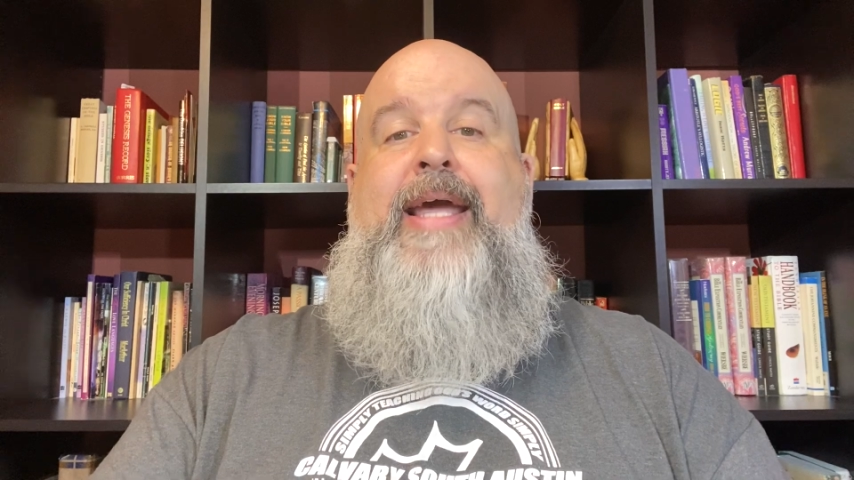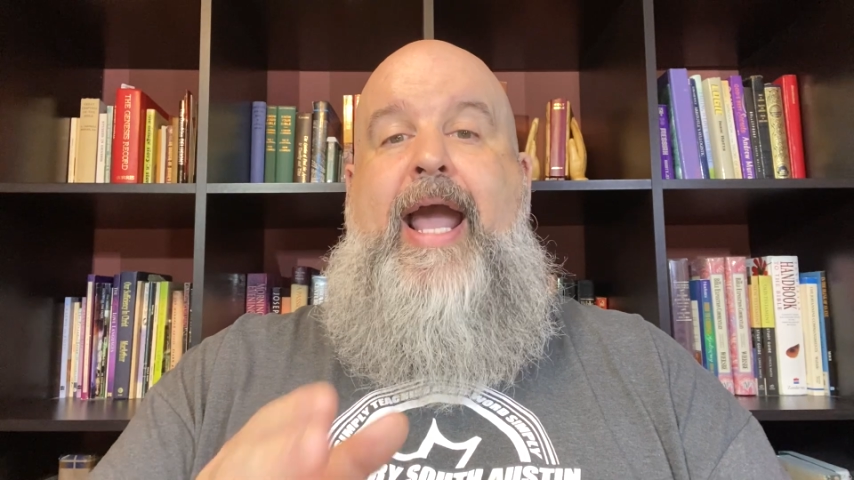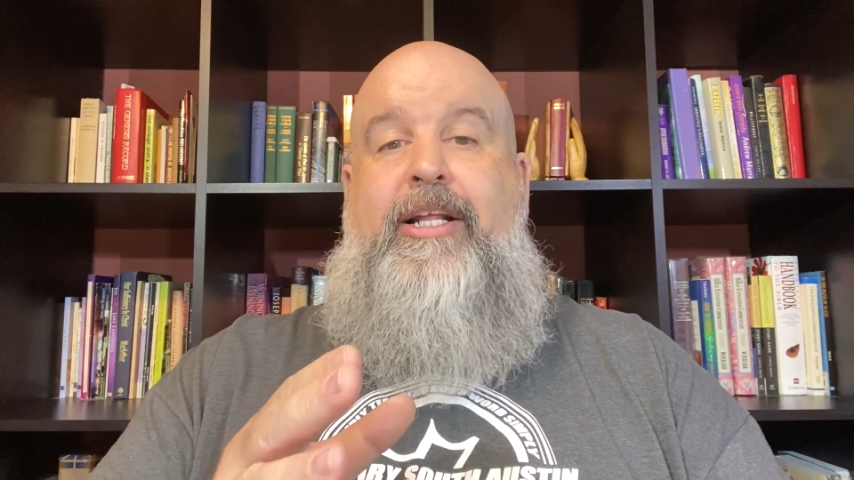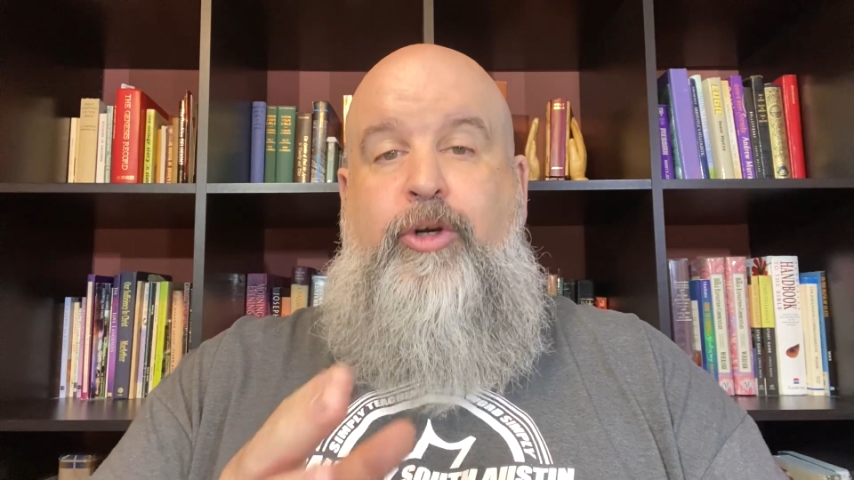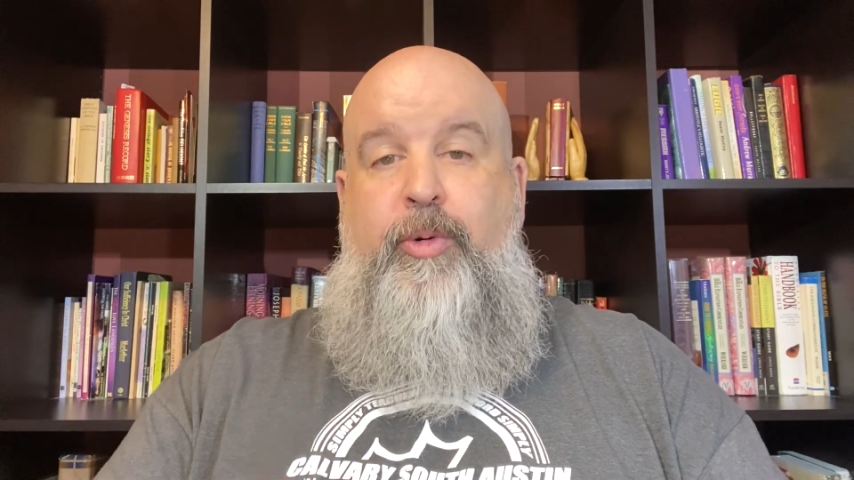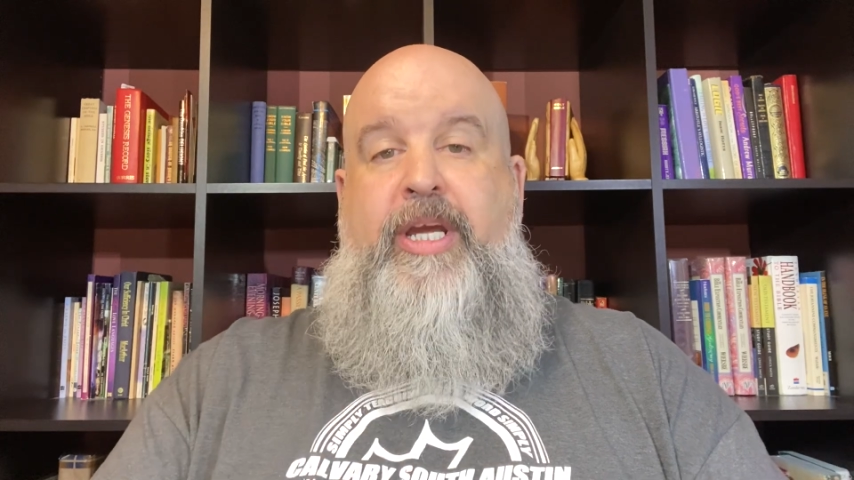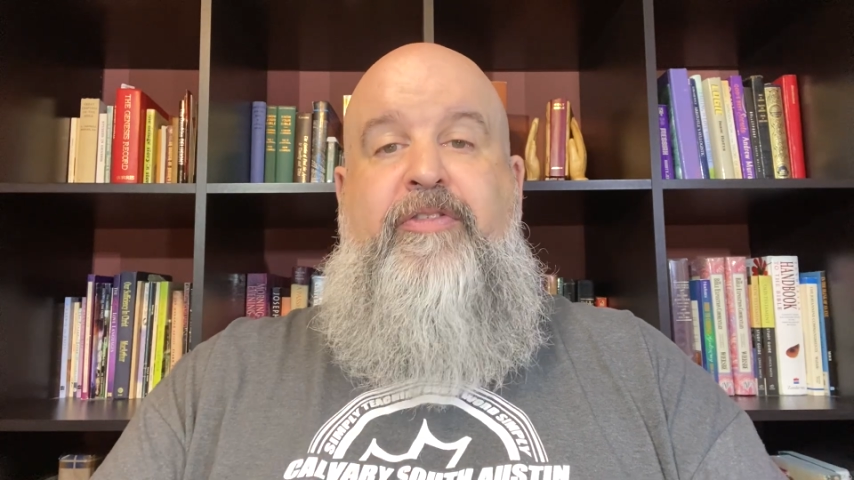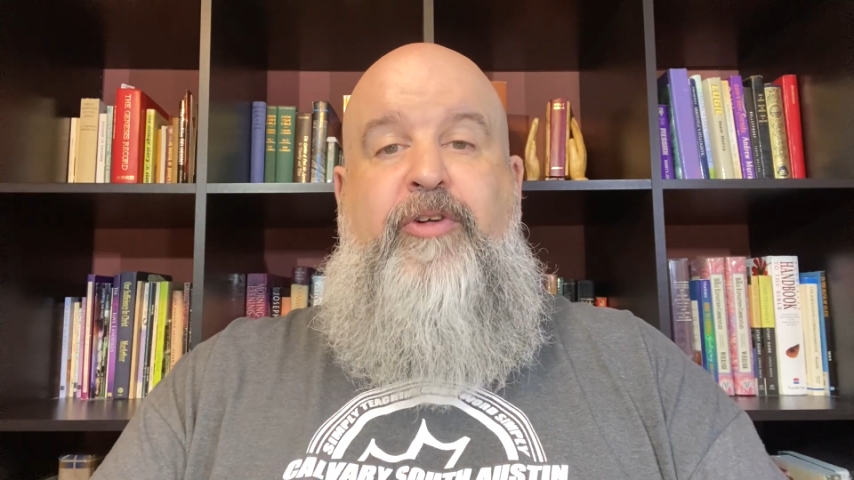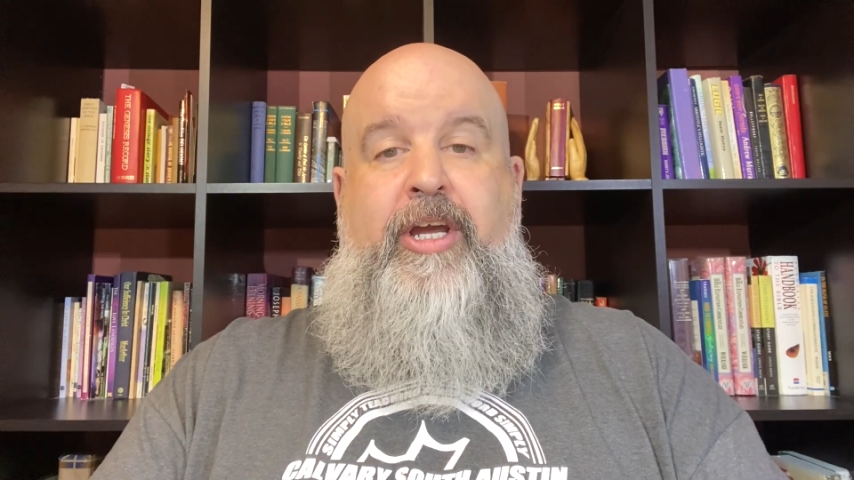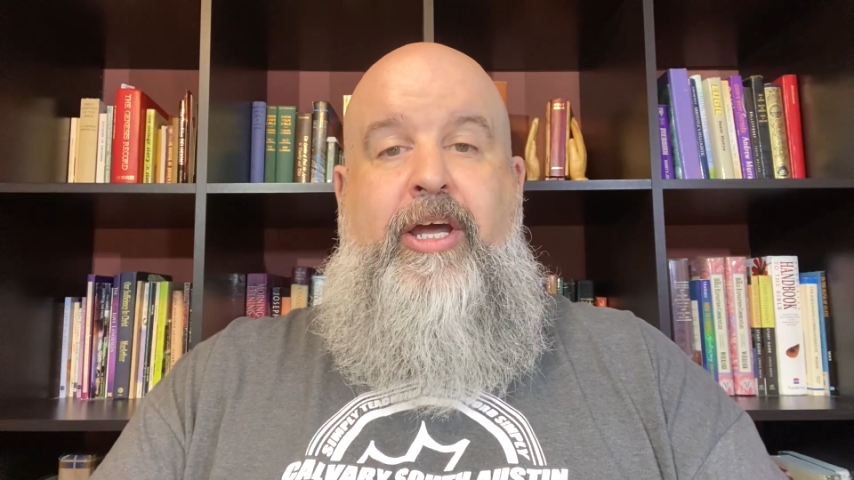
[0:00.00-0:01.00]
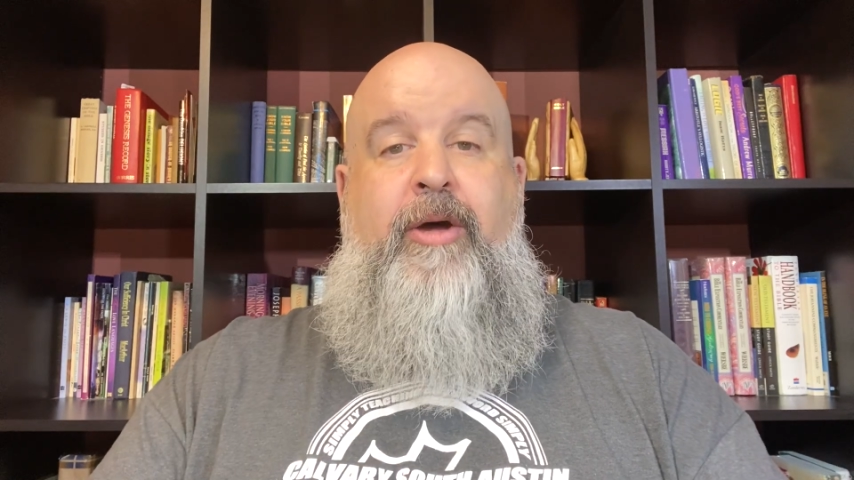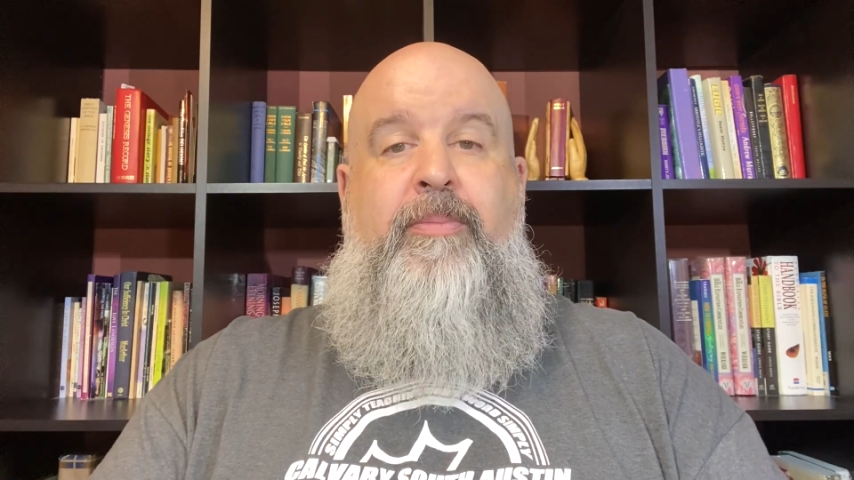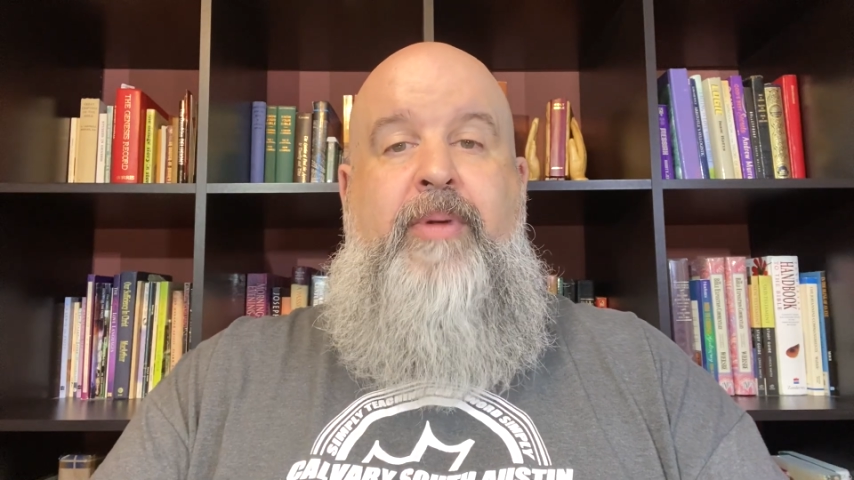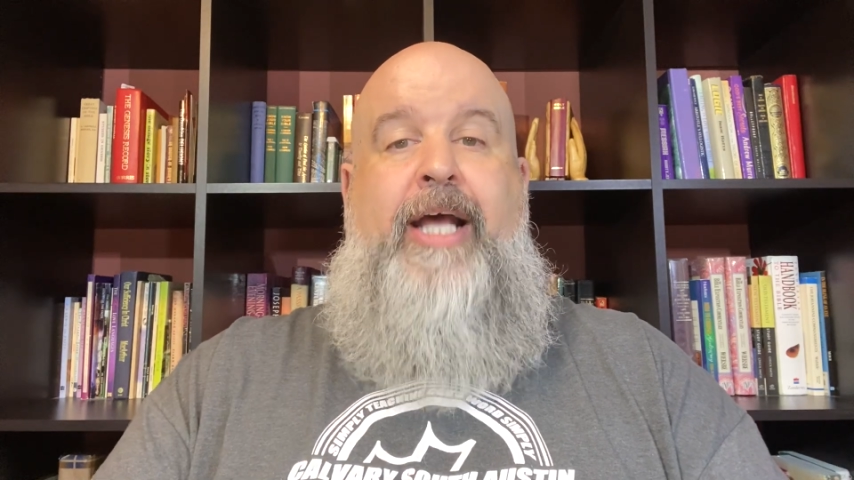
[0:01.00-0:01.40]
and grieve for him